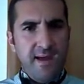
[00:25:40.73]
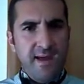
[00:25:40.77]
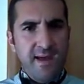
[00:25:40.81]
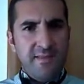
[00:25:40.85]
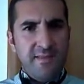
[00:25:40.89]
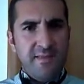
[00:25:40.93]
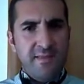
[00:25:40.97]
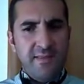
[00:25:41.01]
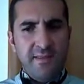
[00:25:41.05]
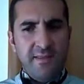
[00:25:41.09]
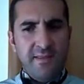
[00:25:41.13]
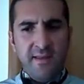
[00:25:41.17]

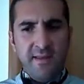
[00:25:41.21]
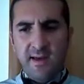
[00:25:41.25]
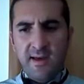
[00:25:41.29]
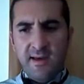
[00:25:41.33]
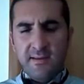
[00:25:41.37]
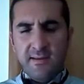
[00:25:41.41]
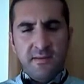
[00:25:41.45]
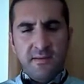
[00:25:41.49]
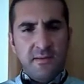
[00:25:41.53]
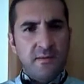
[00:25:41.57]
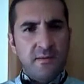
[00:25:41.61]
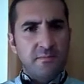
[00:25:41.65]
And
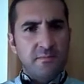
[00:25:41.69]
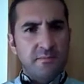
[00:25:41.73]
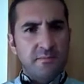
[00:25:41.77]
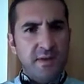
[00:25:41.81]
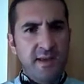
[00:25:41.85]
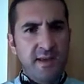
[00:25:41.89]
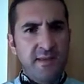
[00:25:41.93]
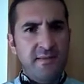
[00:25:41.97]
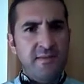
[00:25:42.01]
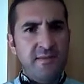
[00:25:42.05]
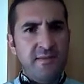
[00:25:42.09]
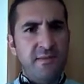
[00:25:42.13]
then
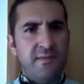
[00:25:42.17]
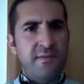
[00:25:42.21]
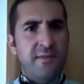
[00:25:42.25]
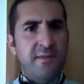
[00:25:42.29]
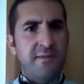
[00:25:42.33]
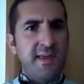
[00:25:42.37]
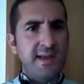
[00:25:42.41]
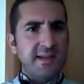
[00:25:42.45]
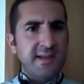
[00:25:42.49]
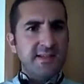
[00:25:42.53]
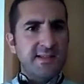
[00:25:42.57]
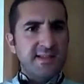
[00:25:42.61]
in
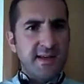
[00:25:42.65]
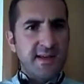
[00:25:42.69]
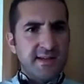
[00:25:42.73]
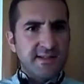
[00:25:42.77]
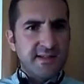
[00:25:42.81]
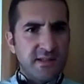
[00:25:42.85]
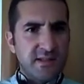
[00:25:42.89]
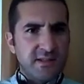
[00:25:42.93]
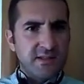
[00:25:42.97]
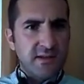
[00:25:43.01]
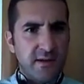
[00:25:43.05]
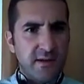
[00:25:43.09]
the next
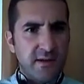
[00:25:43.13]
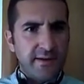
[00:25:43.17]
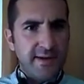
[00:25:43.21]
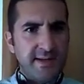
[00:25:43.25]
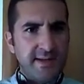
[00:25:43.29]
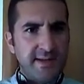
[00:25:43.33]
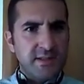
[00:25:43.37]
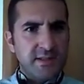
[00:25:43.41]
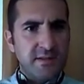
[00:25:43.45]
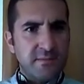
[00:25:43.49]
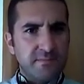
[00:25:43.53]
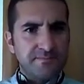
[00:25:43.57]

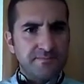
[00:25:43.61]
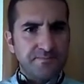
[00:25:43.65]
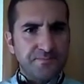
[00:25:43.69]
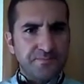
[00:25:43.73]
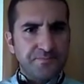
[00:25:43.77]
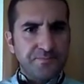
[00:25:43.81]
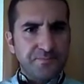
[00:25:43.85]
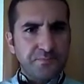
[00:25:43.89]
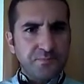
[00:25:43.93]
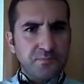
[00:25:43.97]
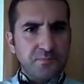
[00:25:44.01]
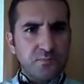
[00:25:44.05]
exercise,
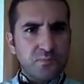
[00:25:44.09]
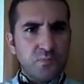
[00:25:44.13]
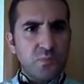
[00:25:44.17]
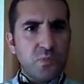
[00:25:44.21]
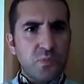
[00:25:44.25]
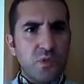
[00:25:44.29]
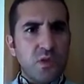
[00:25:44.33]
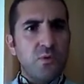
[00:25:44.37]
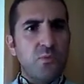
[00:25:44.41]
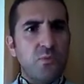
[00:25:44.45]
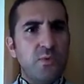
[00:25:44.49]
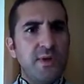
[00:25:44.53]

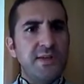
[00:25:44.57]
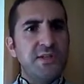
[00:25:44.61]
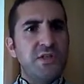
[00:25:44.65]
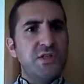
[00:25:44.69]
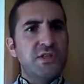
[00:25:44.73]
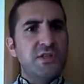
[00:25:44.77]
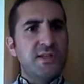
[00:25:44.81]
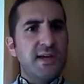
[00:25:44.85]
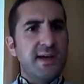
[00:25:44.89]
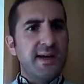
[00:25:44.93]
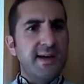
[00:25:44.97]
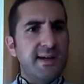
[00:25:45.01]

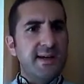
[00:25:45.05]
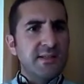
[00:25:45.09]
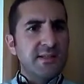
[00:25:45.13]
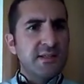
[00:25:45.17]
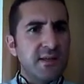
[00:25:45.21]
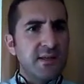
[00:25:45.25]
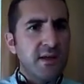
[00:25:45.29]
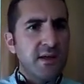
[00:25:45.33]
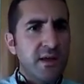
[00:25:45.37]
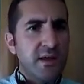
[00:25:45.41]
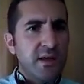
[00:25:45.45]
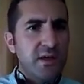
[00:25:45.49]
which
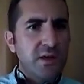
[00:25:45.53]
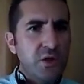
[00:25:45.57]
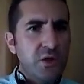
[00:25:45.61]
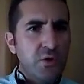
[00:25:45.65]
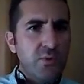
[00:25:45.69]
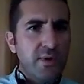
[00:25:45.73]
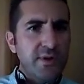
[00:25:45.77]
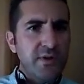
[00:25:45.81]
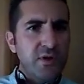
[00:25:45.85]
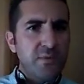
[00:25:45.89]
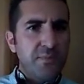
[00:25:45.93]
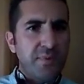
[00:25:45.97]
says,
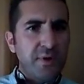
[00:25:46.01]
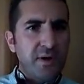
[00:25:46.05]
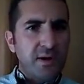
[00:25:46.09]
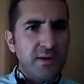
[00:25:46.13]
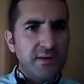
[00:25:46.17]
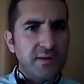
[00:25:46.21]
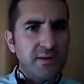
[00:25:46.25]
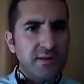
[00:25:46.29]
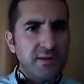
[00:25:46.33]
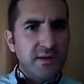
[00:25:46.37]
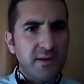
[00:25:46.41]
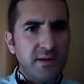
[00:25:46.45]
you and your
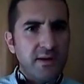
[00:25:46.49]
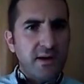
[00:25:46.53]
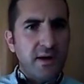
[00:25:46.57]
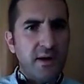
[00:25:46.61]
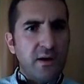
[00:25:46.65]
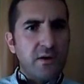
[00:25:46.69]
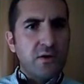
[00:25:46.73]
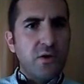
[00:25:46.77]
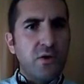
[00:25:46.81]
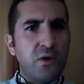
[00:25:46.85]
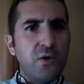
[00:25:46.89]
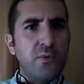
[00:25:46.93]
partner
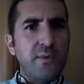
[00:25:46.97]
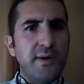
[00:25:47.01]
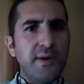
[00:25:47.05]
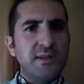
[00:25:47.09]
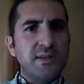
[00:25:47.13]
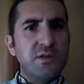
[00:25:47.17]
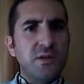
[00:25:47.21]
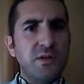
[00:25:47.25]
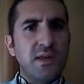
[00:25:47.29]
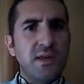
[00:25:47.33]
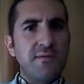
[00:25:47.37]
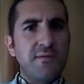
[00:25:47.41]
are
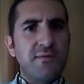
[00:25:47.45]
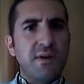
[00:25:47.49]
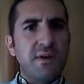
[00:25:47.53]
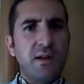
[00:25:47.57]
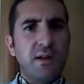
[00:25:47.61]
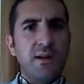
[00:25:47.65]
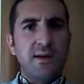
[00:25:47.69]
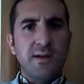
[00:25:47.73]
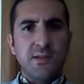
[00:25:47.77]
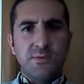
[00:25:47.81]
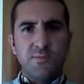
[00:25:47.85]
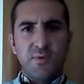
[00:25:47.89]
going to give a
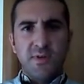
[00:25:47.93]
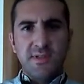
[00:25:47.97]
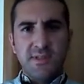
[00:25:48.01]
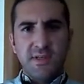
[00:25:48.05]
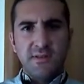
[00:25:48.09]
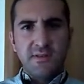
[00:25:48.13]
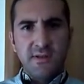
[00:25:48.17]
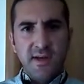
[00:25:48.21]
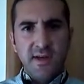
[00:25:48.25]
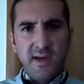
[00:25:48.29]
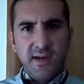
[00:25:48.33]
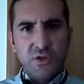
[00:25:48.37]
class
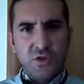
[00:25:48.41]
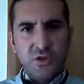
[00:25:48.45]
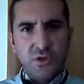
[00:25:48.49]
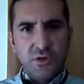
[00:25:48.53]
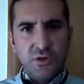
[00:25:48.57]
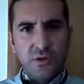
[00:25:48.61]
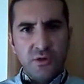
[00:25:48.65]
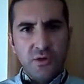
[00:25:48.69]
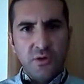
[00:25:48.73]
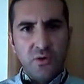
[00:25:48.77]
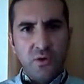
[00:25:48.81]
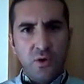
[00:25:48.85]

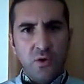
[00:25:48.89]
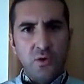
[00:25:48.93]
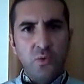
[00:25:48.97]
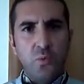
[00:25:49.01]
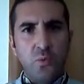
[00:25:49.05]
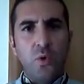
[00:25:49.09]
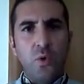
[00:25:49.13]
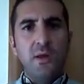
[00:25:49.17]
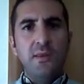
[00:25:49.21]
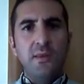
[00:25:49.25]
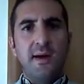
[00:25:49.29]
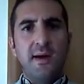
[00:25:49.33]
presentation
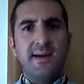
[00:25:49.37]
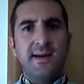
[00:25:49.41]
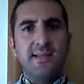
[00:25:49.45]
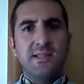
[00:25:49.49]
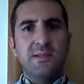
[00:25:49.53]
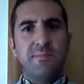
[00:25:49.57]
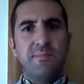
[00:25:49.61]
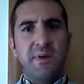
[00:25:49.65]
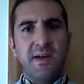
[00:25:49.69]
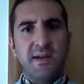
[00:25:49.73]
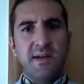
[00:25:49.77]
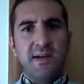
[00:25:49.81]
on one
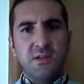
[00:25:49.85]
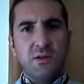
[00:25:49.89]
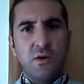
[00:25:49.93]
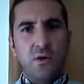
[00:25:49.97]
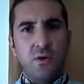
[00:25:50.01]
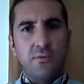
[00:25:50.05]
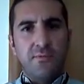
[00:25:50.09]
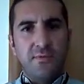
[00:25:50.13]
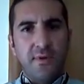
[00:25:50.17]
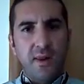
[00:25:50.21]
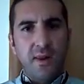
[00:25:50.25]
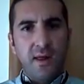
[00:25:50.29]
aspect
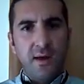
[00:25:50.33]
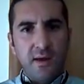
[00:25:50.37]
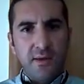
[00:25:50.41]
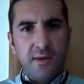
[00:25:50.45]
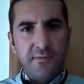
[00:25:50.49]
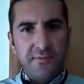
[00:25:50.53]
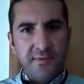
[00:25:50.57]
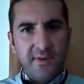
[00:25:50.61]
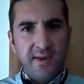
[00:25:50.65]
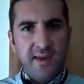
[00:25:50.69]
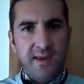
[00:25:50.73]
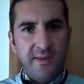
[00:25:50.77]
of
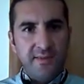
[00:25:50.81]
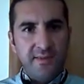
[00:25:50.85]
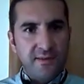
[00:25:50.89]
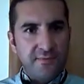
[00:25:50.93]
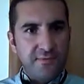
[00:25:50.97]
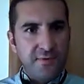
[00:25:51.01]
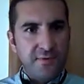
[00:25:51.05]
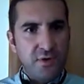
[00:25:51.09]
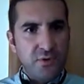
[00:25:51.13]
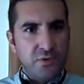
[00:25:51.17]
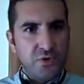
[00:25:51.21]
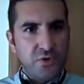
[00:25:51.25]
life in the
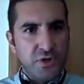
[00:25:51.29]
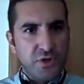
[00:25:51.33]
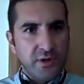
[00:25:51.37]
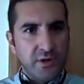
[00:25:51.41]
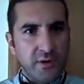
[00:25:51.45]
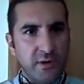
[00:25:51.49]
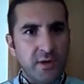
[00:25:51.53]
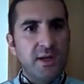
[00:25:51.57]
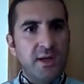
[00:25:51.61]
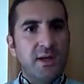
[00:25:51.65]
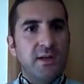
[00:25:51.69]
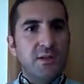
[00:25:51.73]

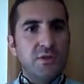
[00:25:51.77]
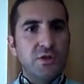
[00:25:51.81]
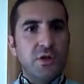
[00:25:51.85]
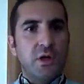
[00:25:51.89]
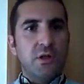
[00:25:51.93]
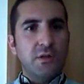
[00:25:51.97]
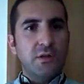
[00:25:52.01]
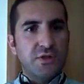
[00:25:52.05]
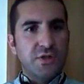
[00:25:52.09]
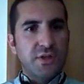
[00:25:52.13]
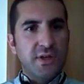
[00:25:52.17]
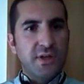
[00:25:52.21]
future.
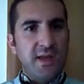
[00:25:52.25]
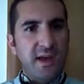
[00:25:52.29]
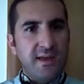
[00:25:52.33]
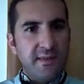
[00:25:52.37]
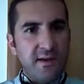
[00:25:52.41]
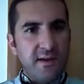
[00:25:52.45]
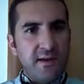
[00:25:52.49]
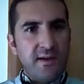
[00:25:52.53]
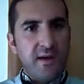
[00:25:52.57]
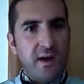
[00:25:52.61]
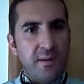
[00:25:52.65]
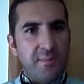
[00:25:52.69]
Talk
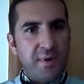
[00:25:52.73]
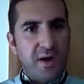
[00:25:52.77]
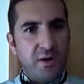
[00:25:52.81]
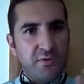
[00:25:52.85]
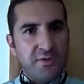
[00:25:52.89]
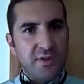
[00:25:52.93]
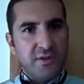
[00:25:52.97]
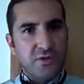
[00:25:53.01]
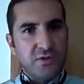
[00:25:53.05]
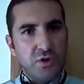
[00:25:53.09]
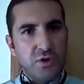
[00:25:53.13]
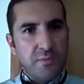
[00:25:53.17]
together
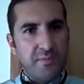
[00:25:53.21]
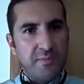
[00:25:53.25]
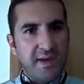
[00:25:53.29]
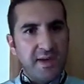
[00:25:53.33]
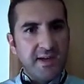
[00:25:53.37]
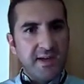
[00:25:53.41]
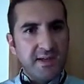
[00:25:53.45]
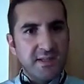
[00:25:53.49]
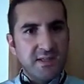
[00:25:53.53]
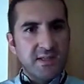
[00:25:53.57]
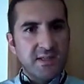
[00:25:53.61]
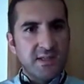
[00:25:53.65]
about the
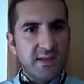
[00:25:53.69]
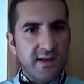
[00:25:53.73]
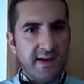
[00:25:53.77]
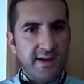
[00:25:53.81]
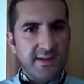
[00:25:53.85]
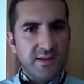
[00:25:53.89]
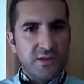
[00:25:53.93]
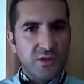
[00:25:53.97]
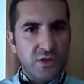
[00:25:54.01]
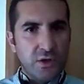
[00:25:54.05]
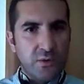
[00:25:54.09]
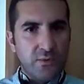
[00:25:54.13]
topics
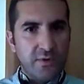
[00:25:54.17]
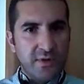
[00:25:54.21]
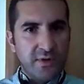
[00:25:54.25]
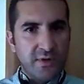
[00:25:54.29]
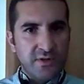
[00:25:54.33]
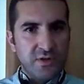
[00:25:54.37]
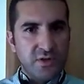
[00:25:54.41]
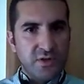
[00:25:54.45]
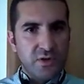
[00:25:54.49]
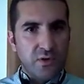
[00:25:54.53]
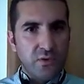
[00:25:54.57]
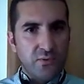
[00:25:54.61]
and so on
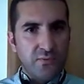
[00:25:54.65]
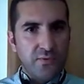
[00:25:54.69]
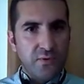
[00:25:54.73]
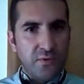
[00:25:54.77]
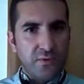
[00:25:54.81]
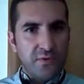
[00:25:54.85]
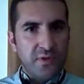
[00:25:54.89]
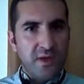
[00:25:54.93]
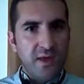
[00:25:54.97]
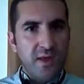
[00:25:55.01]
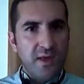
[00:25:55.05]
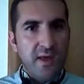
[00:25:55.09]
and so
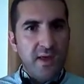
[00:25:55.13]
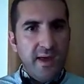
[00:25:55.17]
forth.